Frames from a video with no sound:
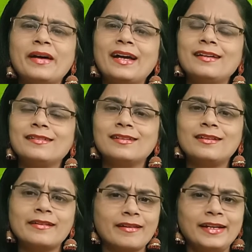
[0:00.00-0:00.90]
bad in
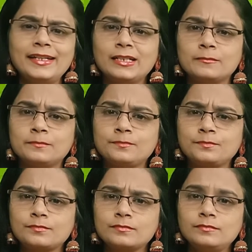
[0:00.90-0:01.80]
the writing.
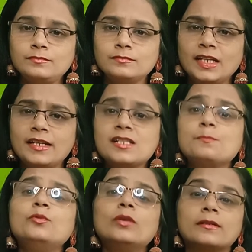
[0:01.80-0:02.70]
It is
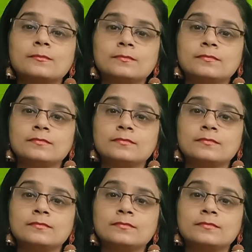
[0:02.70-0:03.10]
poor.